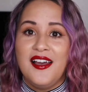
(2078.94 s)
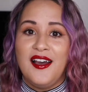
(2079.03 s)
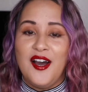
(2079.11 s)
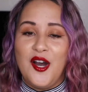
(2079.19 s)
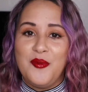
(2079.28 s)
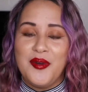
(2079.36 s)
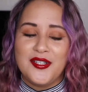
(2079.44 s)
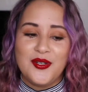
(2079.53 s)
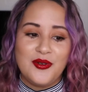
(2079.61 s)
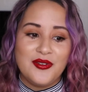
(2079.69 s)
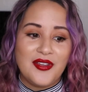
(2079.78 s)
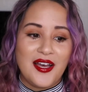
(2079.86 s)
I
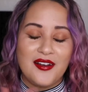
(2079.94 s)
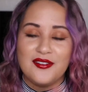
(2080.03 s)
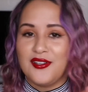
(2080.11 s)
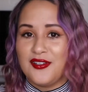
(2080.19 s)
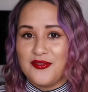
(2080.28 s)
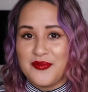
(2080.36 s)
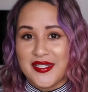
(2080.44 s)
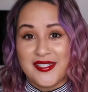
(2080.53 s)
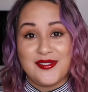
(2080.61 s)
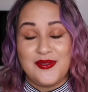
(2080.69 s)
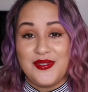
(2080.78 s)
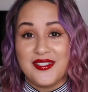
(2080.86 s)
know that a lot of my
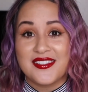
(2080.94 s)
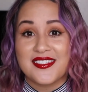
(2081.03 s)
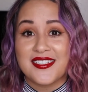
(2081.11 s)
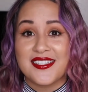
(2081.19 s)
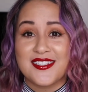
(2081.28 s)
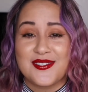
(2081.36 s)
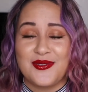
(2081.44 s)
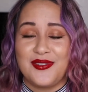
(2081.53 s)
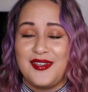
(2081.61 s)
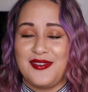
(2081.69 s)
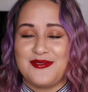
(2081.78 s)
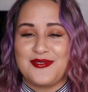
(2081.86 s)
students did, so
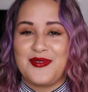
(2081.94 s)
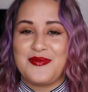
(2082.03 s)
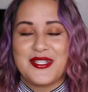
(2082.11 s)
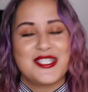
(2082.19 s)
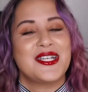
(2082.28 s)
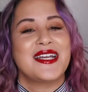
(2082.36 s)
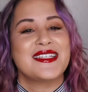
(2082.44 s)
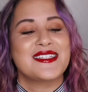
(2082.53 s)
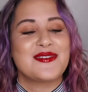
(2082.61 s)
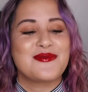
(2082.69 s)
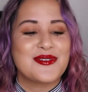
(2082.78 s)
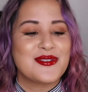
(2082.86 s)
thank you so much, guys.
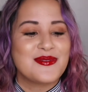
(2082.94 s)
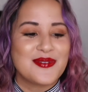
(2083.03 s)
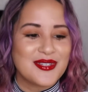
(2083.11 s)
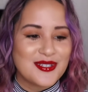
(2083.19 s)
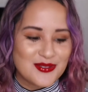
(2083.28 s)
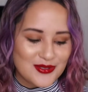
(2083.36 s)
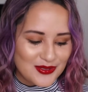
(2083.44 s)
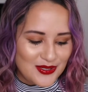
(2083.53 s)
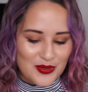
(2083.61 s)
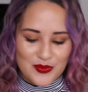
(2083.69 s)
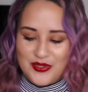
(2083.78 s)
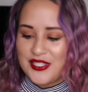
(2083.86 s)
I really, really, truly
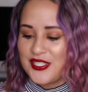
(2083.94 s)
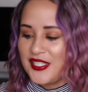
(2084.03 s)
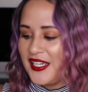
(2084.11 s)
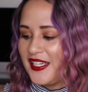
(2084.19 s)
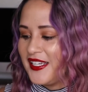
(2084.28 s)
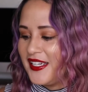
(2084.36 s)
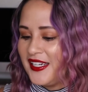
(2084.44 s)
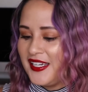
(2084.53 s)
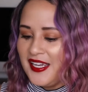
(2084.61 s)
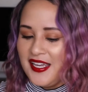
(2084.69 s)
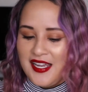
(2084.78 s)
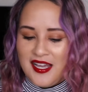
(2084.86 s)
appreciate it.
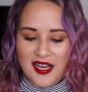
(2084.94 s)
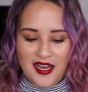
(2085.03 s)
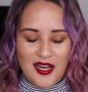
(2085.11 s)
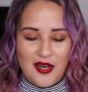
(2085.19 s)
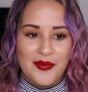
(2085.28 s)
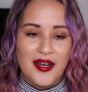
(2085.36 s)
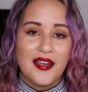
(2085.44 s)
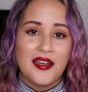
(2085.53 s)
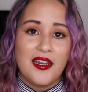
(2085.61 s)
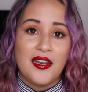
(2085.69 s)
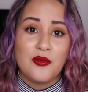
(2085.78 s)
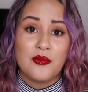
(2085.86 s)

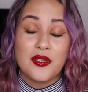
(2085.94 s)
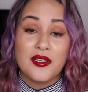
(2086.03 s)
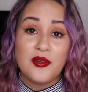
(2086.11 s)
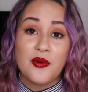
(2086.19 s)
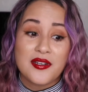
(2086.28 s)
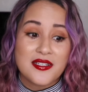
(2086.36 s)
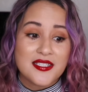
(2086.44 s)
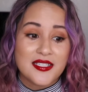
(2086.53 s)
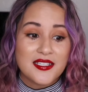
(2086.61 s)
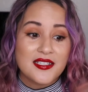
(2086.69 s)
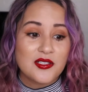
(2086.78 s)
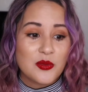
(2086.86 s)
I really want to dig
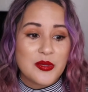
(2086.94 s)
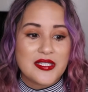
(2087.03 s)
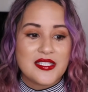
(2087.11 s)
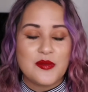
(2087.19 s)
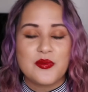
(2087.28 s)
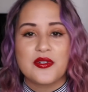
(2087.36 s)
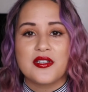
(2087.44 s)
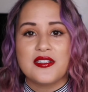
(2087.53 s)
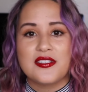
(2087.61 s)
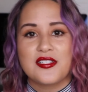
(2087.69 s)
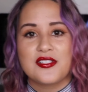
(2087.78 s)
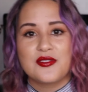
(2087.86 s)
a little bit deeper and
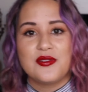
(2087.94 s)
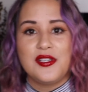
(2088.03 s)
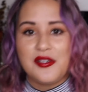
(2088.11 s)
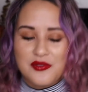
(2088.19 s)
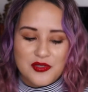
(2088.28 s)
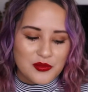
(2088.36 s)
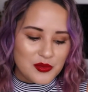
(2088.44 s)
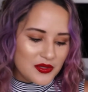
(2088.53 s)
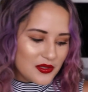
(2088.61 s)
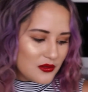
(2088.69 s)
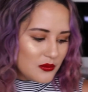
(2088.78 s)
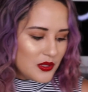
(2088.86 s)
start doing YouTube a
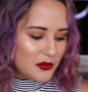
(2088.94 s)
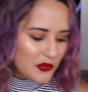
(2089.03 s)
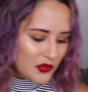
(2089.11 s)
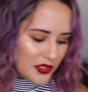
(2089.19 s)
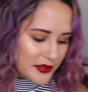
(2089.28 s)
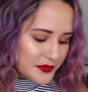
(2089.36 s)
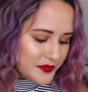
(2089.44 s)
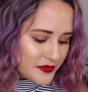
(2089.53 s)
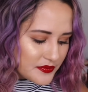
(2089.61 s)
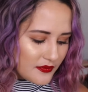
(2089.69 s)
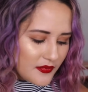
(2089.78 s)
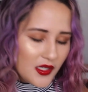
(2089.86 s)
little bit more.
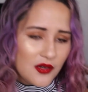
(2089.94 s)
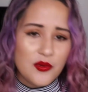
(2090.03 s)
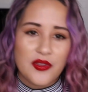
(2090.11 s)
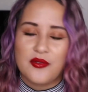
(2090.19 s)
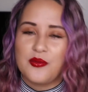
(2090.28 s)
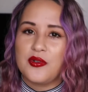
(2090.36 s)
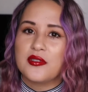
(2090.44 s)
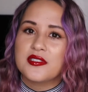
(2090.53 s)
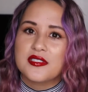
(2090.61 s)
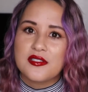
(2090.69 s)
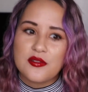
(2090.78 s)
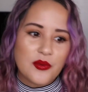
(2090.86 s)
with the world
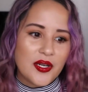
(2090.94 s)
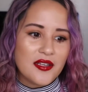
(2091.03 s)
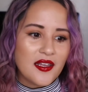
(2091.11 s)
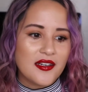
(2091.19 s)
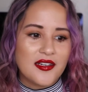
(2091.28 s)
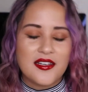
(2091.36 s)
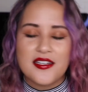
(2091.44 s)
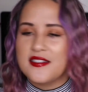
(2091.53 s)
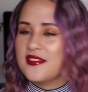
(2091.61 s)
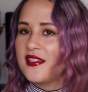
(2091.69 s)
the way that it is.